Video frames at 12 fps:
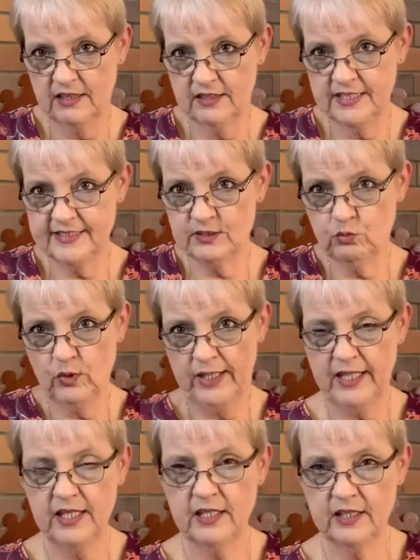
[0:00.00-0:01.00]
this
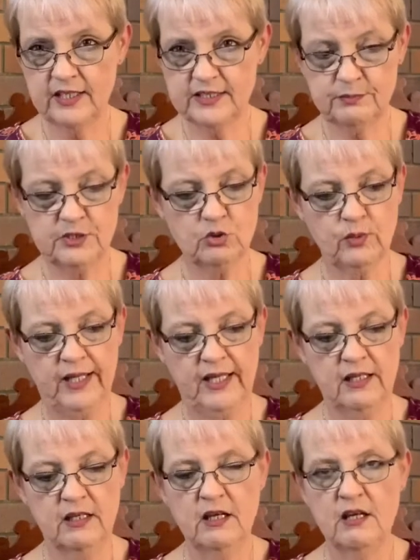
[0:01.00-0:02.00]
week is
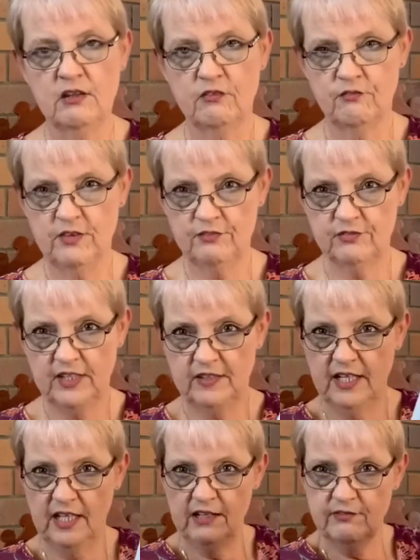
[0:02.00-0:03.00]
between the 5th and the
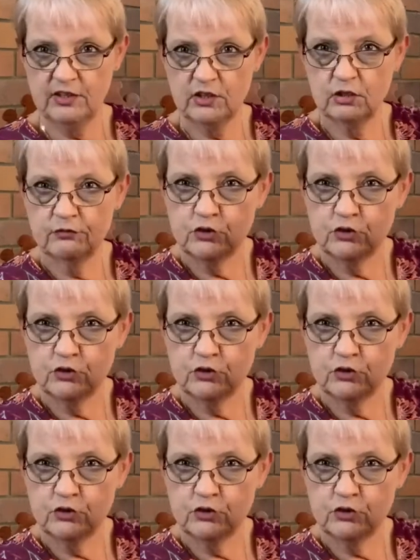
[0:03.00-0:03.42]
11th of